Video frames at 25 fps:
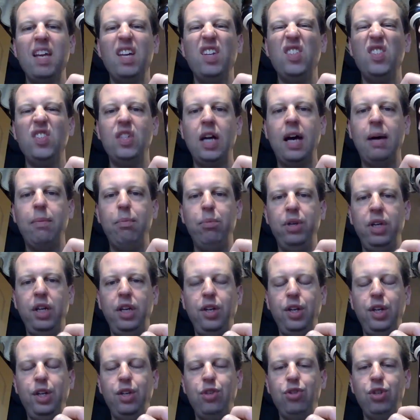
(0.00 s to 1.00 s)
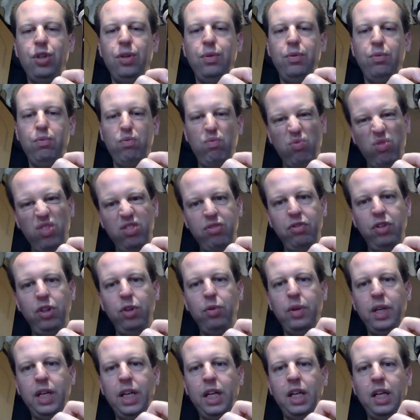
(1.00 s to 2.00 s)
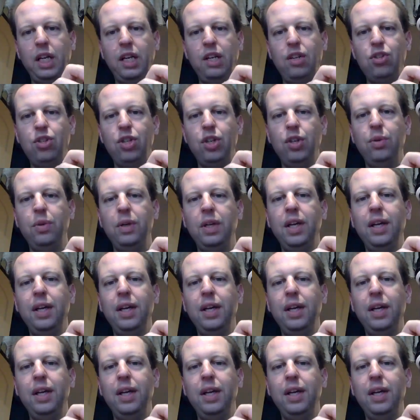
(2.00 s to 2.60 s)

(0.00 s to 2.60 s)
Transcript: Stop when you need to. Review when you need to.